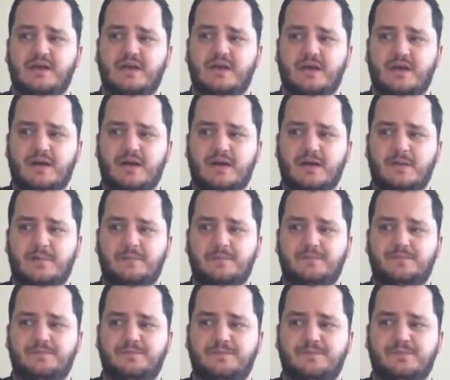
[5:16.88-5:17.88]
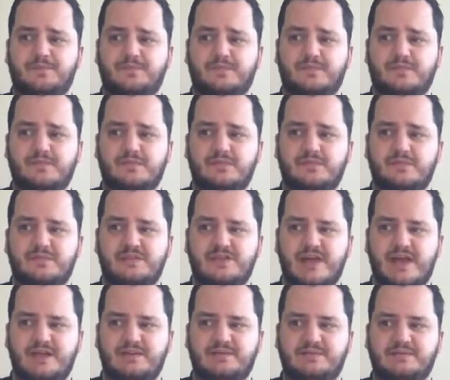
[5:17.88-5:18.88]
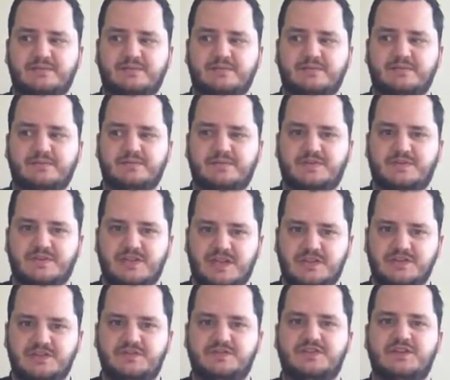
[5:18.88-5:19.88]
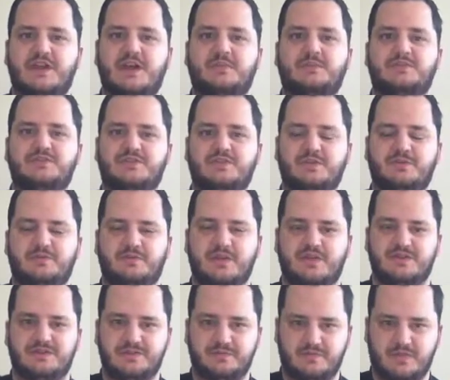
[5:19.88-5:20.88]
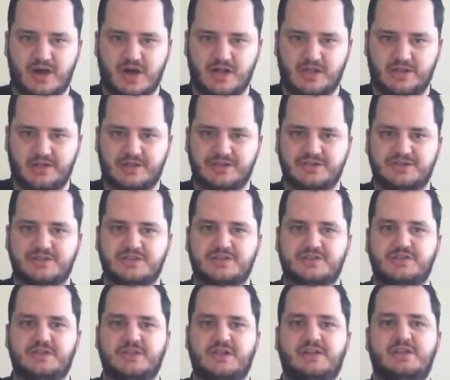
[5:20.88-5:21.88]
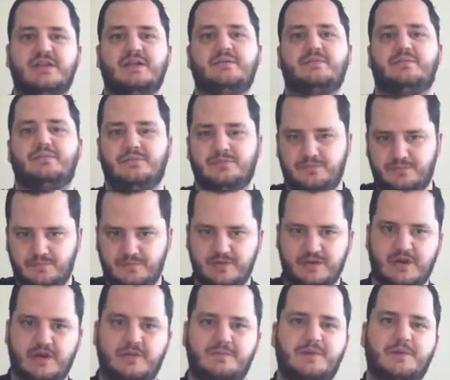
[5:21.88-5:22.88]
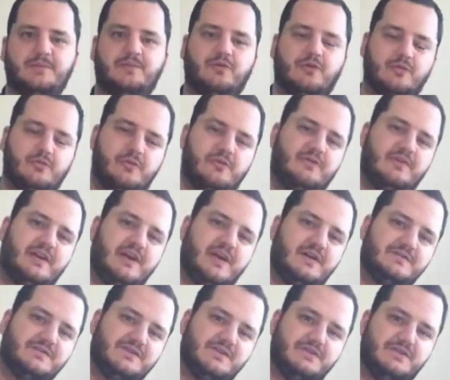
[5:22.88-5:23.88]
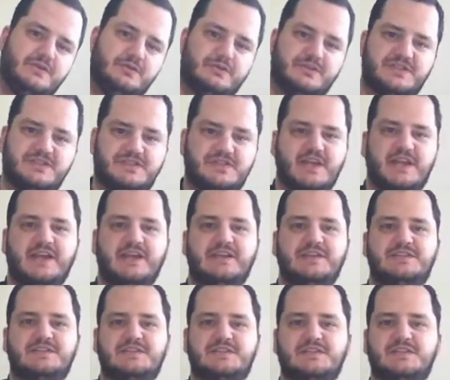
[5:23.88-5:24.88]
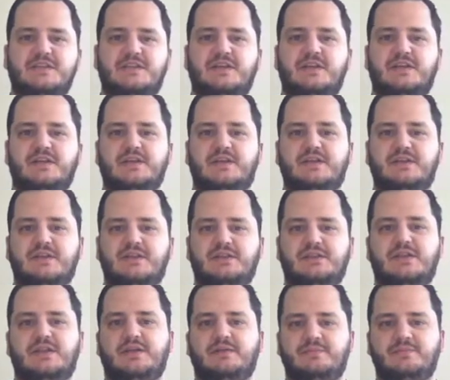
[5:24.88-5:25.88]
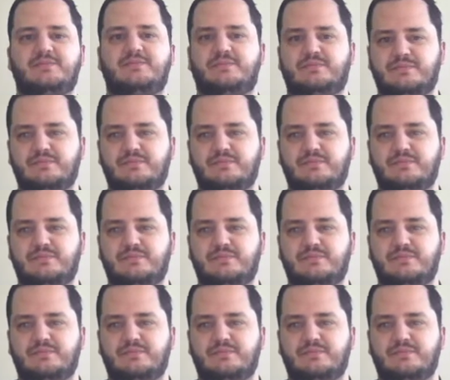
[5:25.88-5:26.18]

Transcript: that section of town was going to get demolished, and then people were moving out to new estates, and then